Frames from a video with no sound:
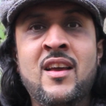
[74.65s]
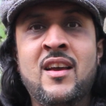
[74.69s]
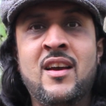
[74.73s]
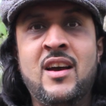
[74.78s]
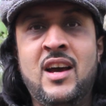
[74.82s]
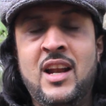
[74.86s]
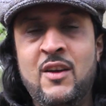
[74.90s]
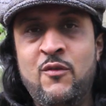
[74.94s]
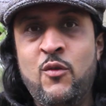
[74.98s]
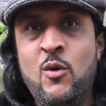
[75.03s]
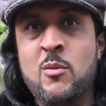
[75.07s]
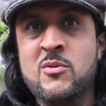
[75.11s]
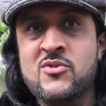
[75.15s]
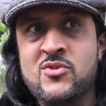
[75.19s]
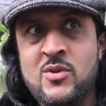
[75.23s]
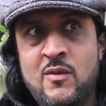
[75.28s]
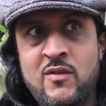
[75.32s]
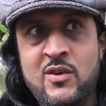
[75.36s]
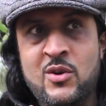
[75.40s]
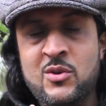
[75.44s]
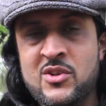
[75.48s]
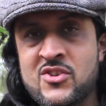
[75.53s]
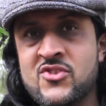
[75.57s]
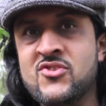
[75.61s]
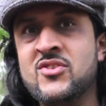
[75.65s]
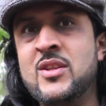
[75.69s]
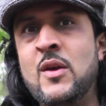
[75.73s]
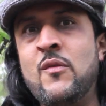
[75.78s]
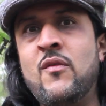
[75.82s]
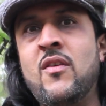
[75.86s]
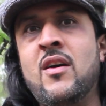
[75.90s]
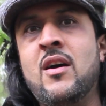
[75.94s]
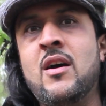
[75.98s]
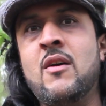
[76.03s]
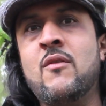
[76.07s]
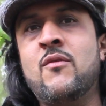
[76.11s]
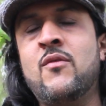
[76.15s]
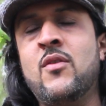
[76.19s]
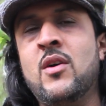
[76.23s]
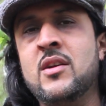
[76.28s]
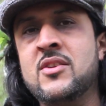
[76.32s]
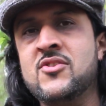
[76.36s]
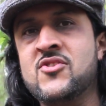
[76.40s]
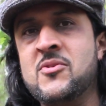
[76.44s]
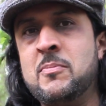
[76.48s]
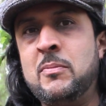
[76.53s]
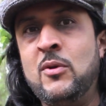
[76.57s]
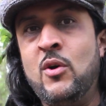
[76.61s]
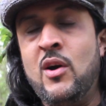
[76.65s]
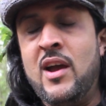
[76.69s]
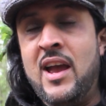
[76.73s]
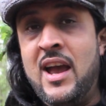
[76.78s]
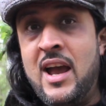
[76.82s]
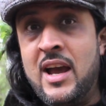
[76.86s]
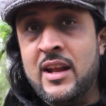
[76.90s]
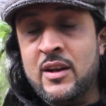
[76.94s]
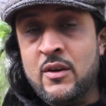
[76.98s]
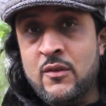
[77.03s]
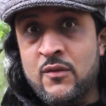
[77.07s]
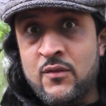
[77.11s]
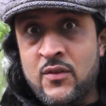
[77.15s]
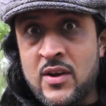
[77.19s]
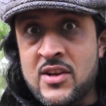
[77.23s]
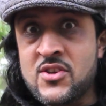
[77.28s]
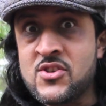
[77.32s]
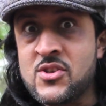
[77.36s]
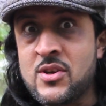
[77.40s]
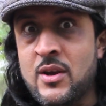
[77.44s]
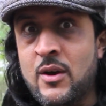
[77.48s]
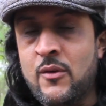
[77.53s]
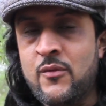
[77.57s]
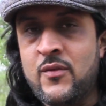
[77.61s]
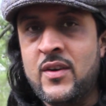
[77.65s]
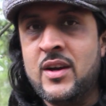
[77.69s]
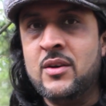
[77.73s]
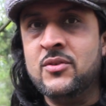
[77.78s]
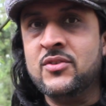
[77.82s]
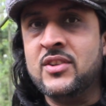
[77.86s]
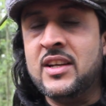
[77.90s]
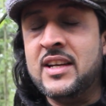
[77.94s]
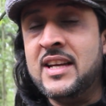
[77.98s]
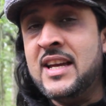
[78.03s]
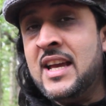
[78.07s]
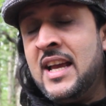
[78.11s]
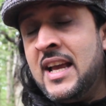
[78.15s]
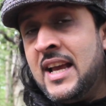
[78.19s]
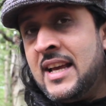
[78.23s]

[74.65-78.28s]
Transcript: And I thought to myself, I've got to sniff out and find a supply, and eventually I found it.